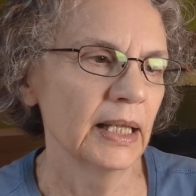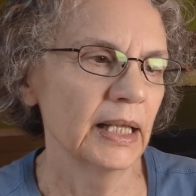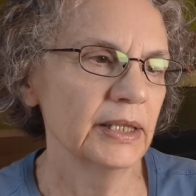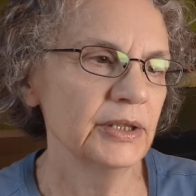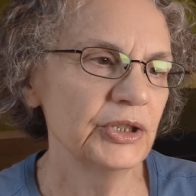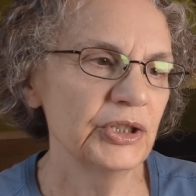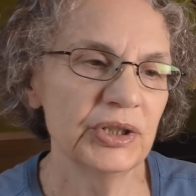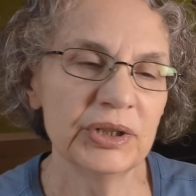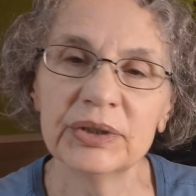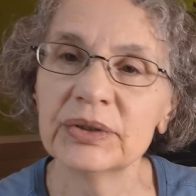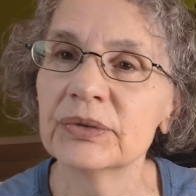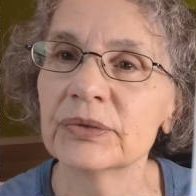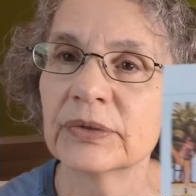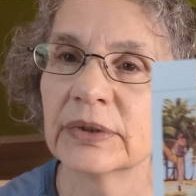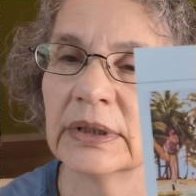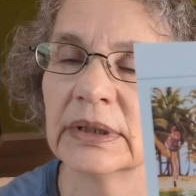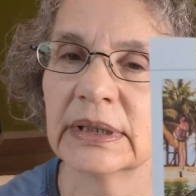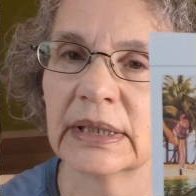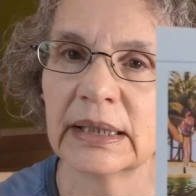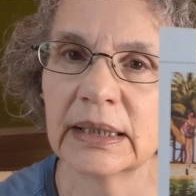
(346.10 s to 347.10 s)
And she's
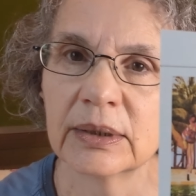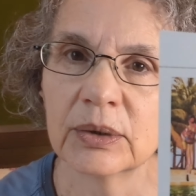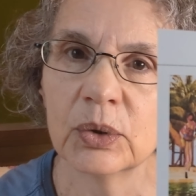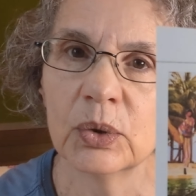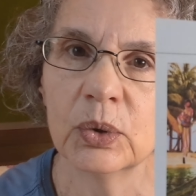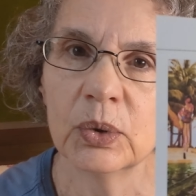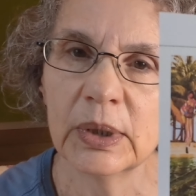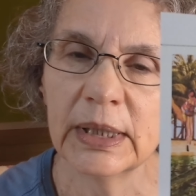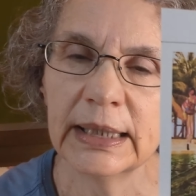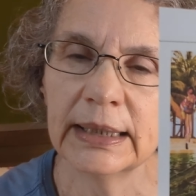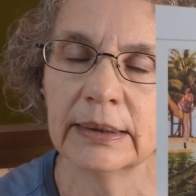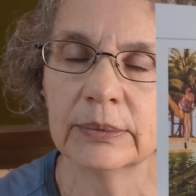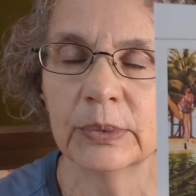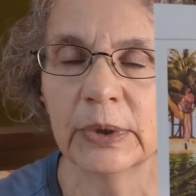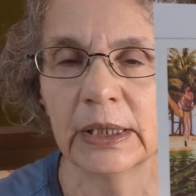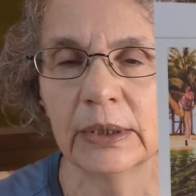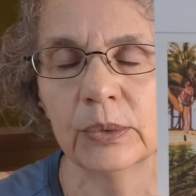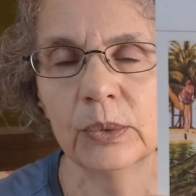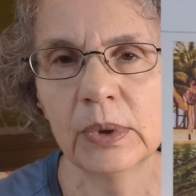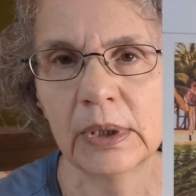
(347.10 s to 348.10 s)
really quite,
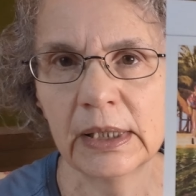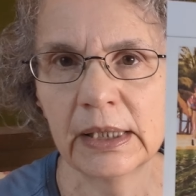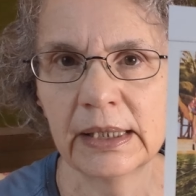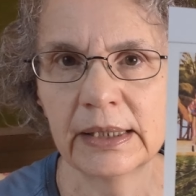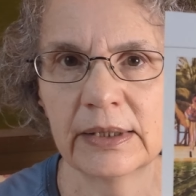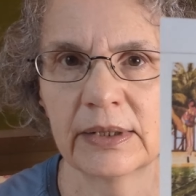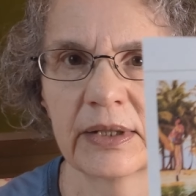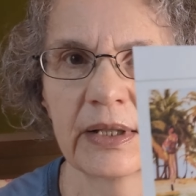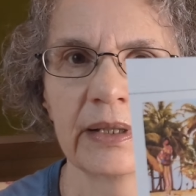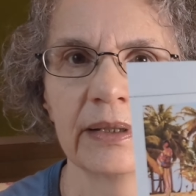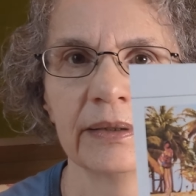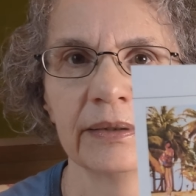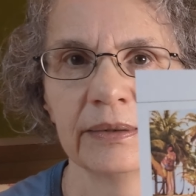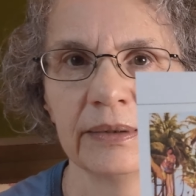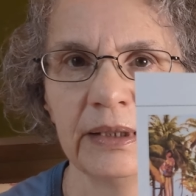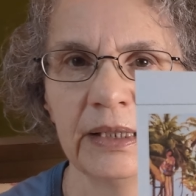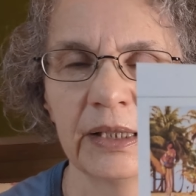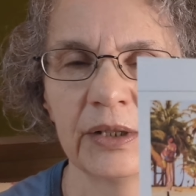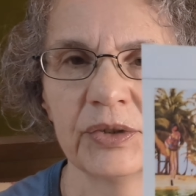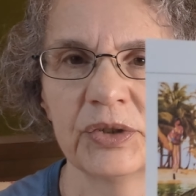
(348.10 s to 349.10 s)
well, was,
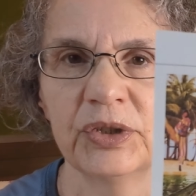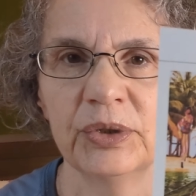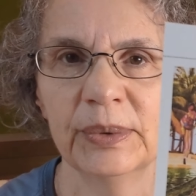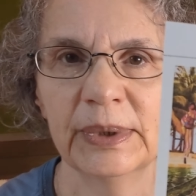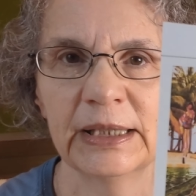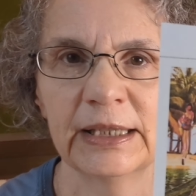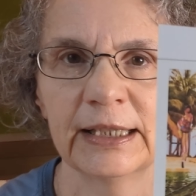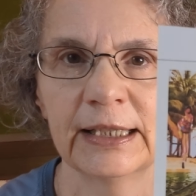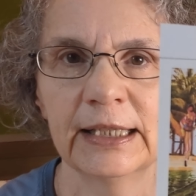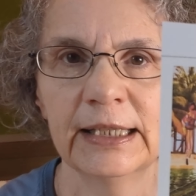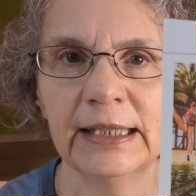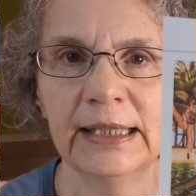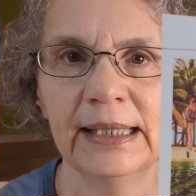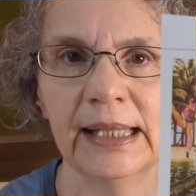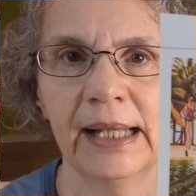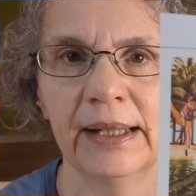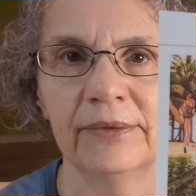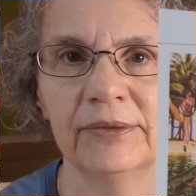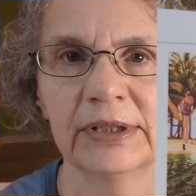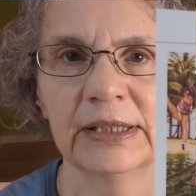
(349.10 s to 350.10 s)
you know, she went to
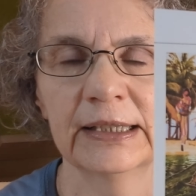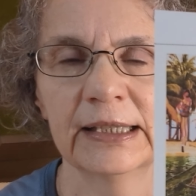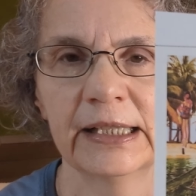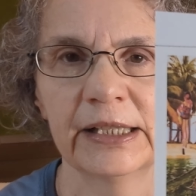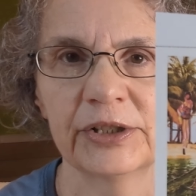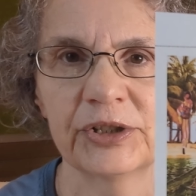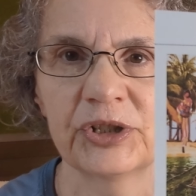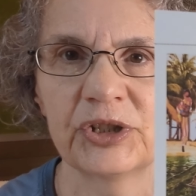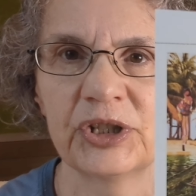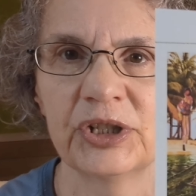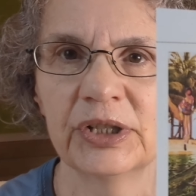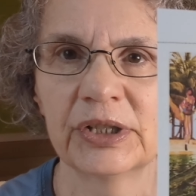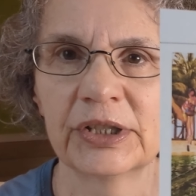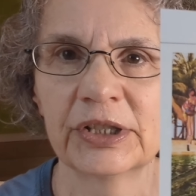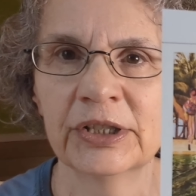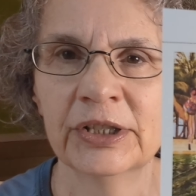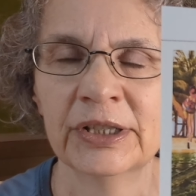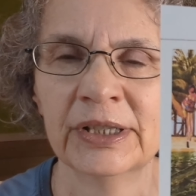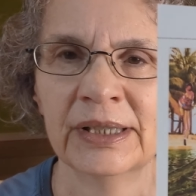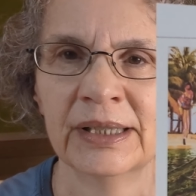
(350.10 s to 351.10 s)
Kitty Heaven last
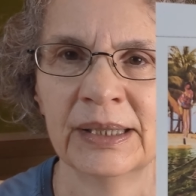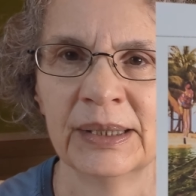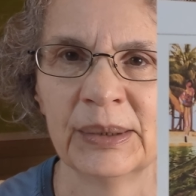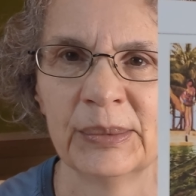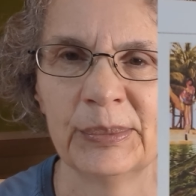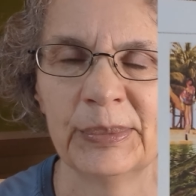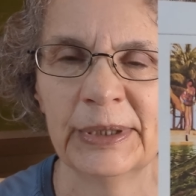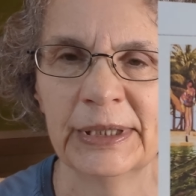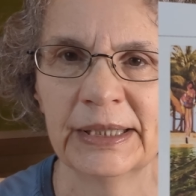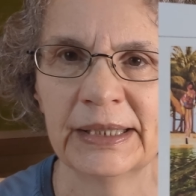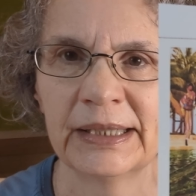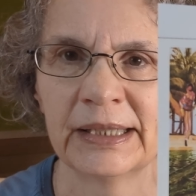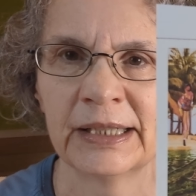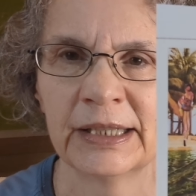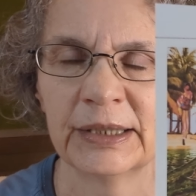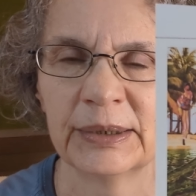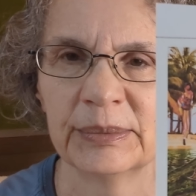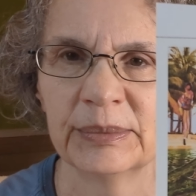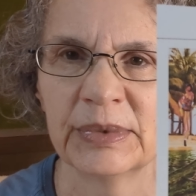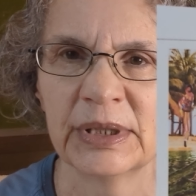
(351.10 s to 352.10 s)
year, but
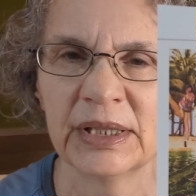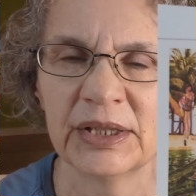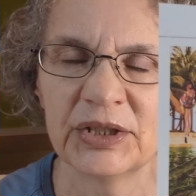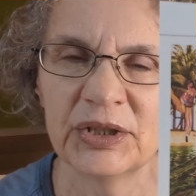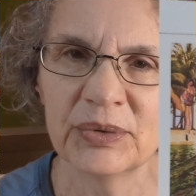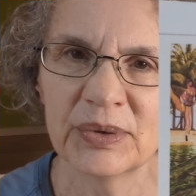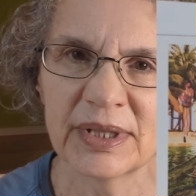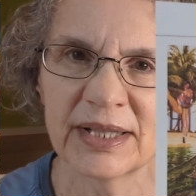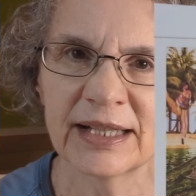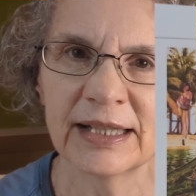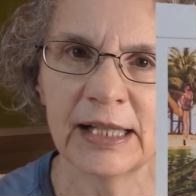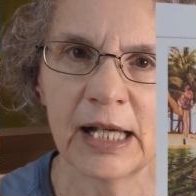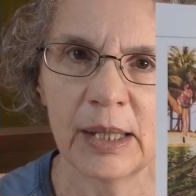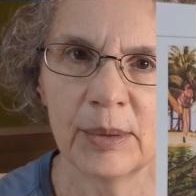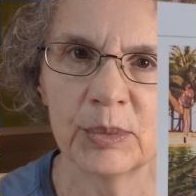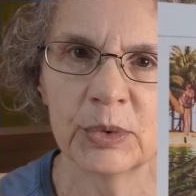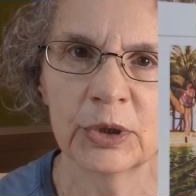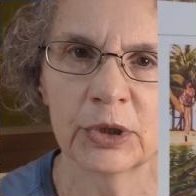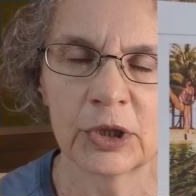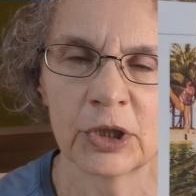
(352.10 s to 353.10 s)
she was a
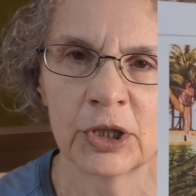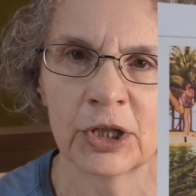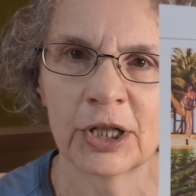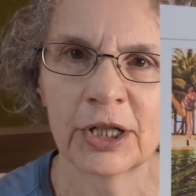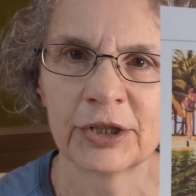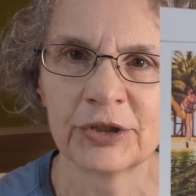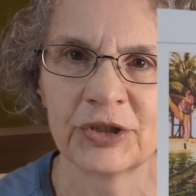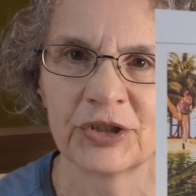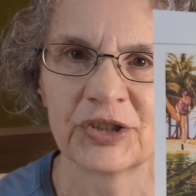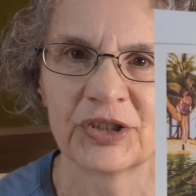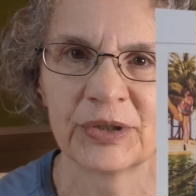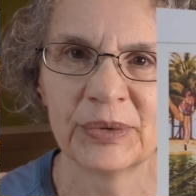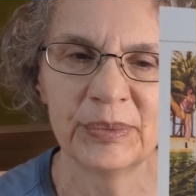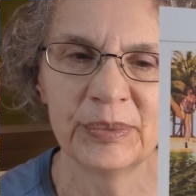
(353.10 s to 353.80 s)
lot more orange